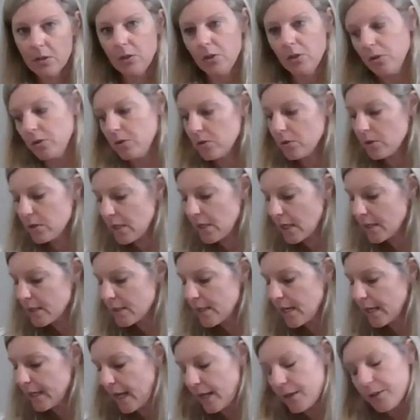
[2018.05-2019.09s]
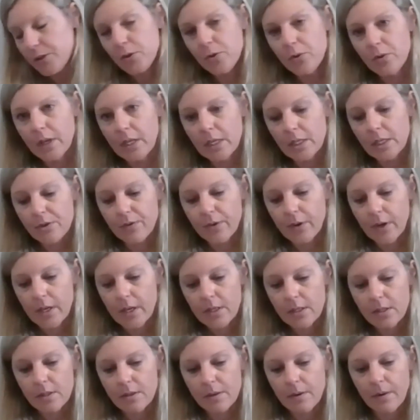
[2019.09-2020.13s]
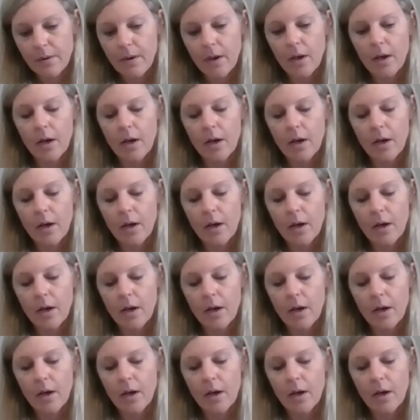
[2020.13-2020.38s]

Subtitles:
does again two things for us.